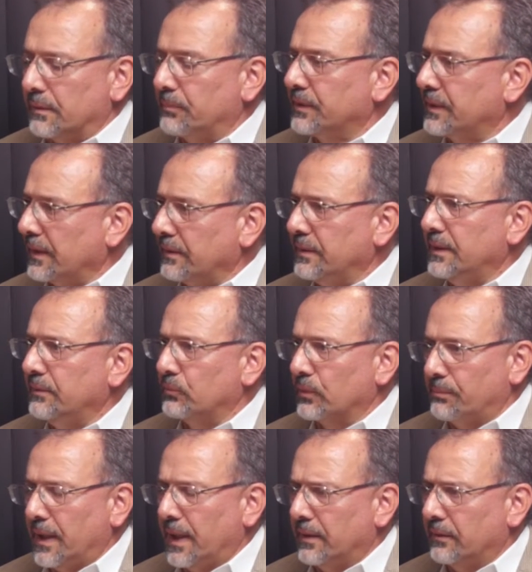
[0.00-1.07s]
but they need
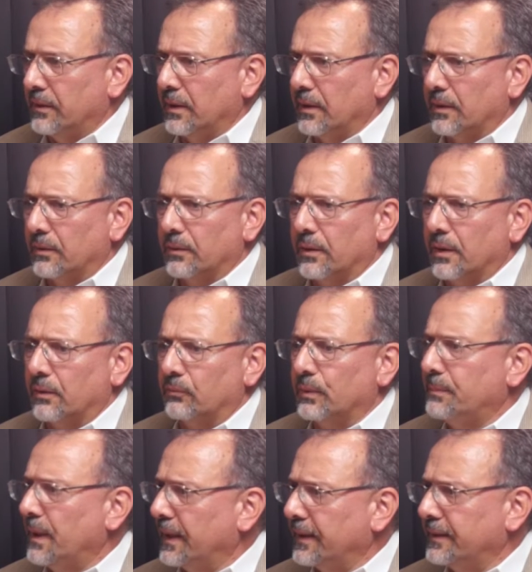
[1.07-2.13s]

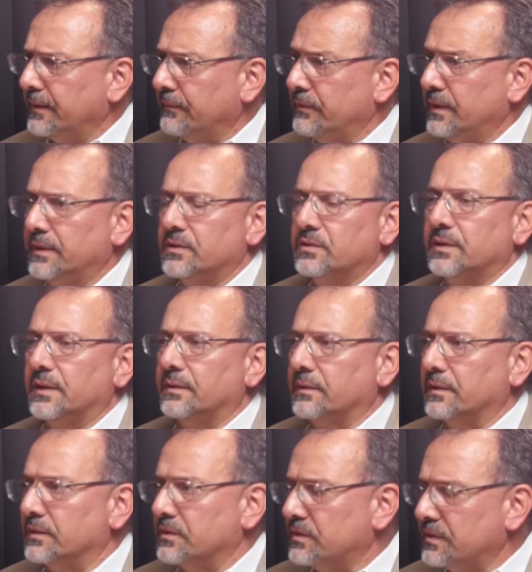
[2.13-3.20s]
repetitiveness and
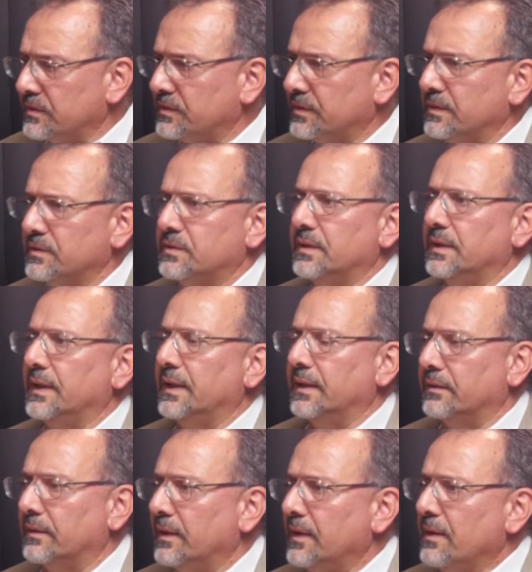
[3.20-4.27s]
consistency.
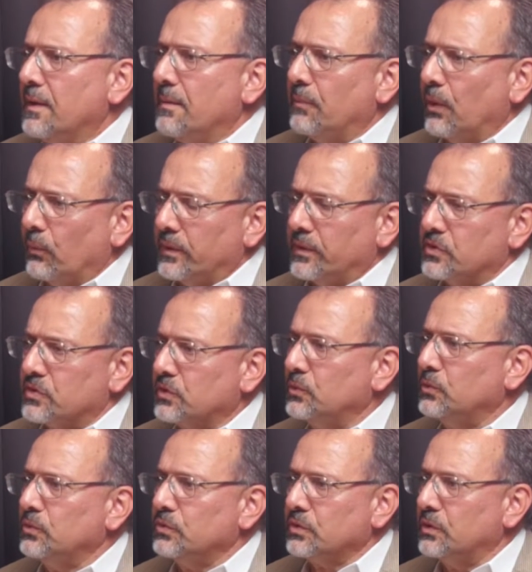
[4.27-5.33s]
But when the
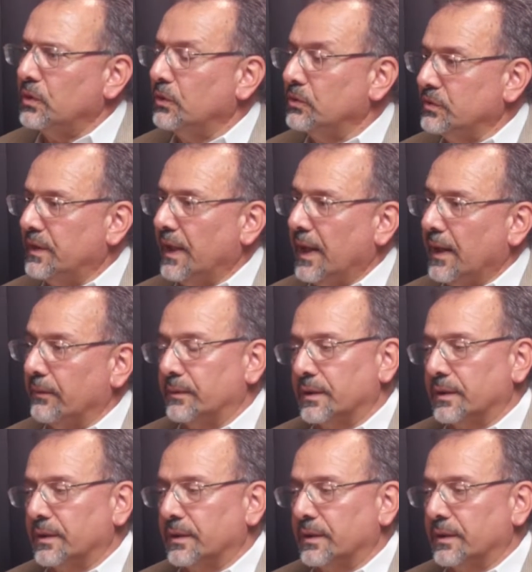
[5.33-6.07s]
schools close down,